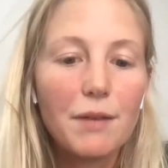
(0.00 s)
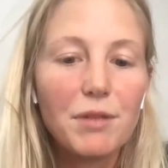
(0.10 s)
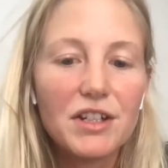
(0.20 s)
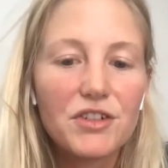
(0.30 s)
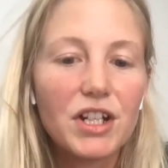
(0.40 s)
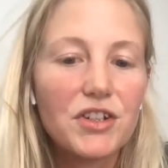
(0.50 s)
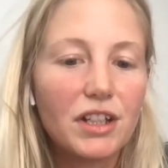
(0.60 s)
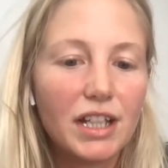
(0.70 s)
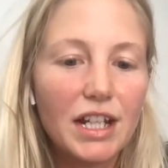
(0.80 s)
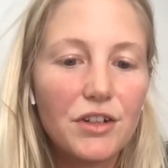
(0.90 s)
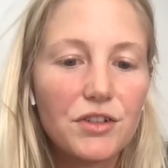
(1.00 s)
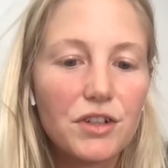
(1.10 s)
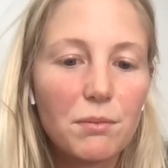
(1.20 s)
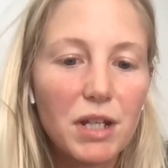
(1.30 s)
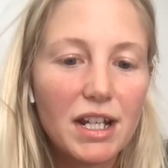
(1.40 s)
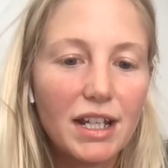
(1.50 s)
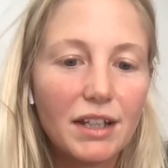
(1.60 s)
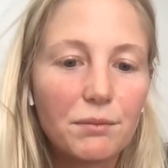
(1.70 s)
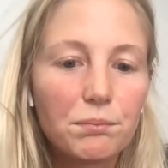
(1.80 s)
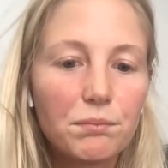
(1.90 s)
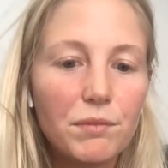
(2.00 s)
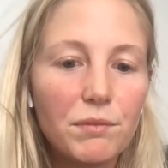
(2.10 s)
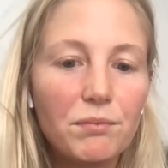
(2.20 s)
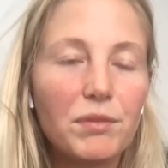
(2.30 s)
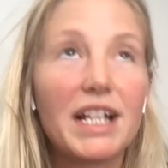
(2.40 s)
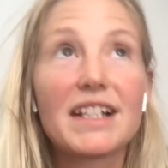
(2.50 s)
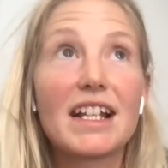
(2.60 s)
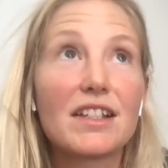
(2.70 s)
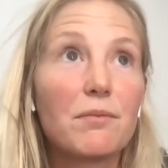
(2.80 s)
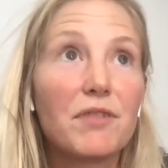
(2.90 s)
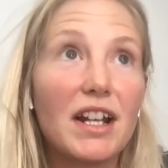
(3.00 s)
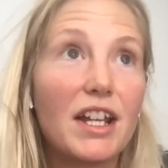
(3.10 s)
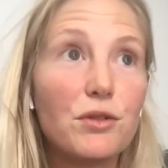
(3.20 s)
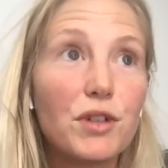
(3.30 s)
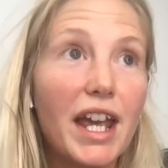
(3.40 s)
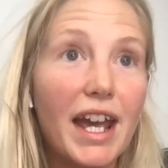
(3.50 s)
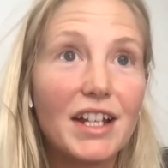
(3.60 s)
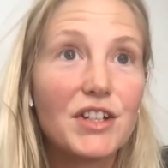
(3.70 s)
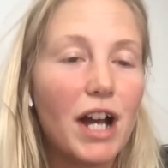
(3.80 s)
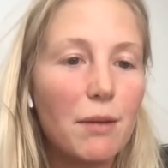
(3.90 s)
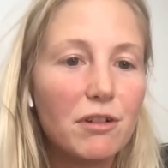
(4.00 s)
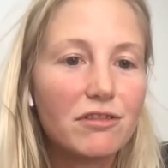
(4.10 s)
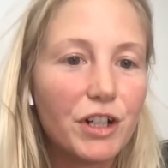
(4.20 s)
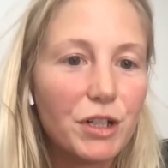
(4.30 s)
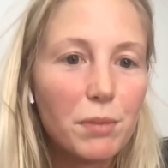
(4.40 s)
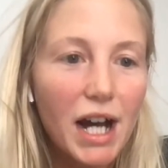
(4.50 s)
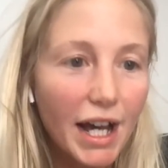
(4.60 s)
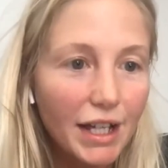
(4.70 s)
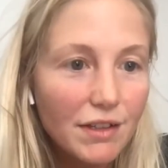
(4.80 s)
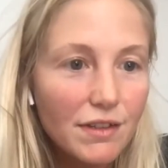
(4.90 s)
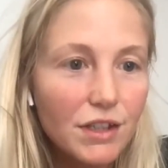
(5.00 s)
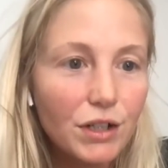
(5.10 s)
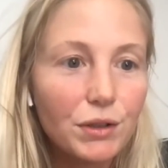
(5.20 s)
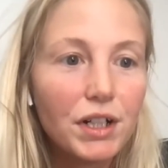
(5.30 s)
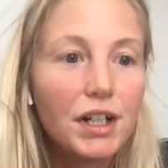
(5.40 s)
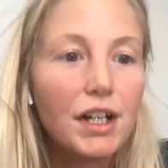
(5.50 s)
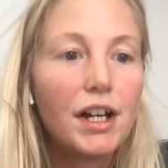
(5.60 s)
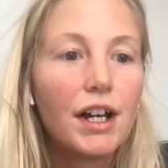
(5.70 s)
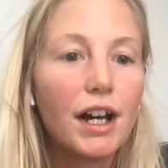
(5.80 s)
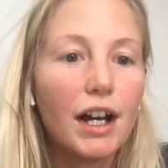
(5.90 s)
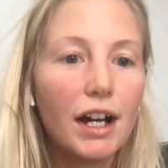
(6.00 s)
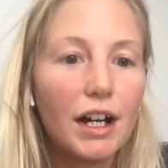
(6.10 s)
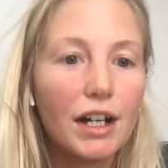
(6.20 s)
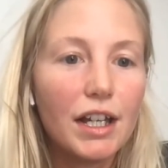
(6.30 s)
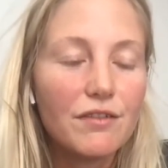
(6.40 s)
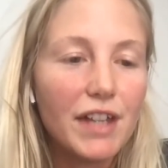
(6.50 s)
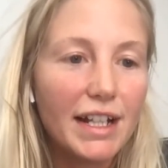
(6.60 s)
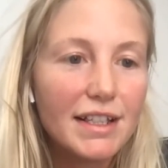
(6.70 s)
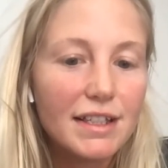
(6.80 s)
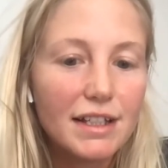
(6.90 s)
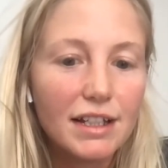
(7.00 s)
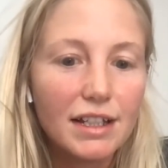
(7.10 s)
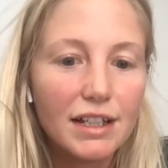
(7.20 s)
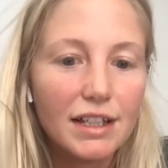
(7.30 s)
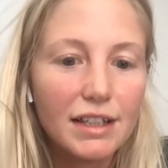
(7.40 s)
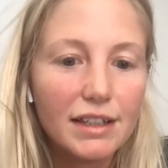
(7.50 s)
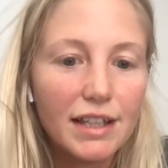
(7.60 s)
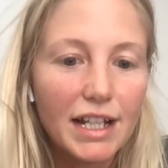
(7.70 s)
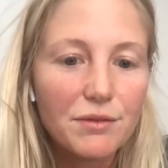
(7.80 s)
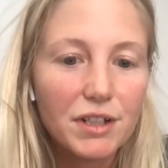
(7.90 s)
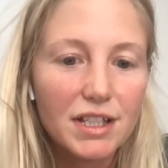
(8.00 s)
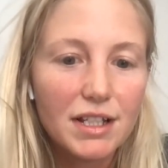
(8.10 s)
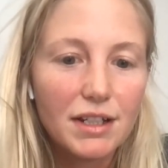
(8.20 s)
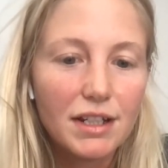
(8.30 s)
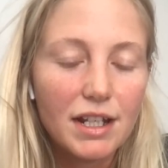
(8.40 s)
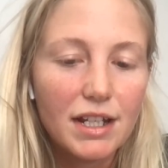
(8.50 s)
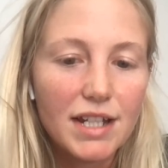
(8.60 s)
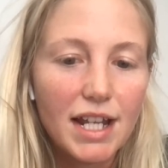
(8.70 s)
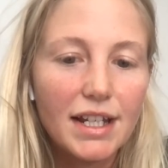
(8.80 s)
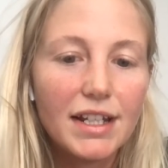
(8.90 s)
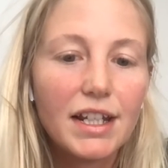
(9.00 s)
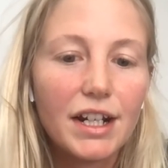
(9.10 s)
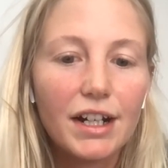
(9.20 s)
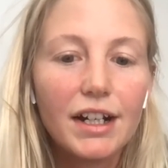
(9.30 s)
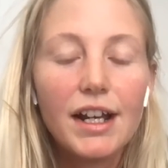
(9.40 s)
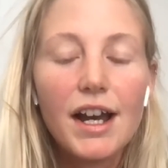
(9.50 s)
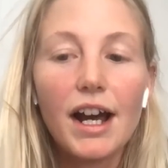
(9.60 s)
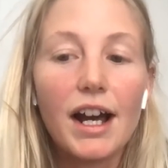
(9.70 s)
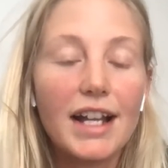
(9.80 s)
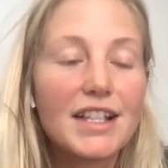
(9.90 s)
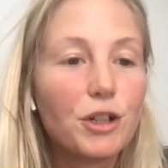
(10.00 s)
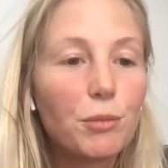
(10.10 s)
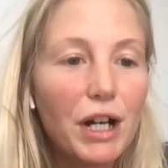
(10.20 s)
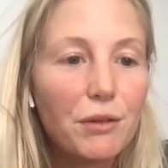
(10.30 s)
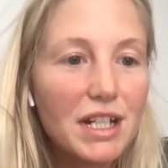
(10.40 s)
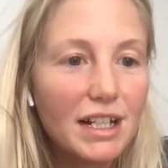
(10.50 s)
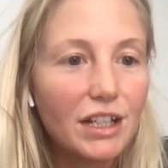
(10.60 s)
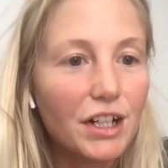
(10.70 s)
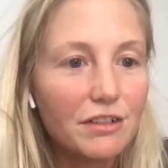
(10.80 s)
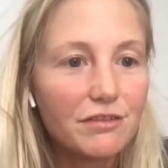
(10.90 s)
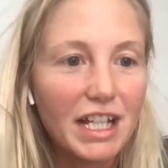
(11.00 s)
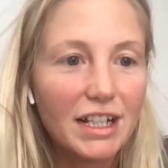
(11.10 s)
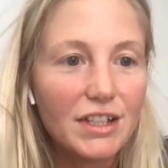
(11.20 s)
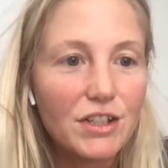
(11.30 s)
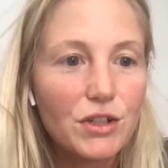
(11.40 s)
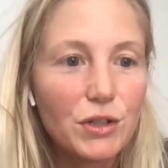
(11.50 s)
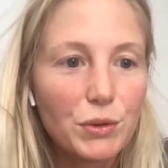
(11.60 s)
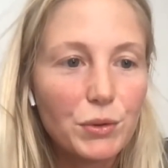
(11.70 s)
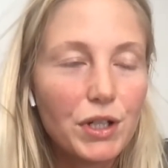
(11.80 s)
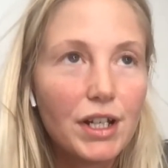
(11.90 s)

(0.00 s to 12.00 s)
I mean, traditional industry meaning, let's say something that you can't try before you buy. So if that's what's intended here. At Snowplow, we did a lot of things to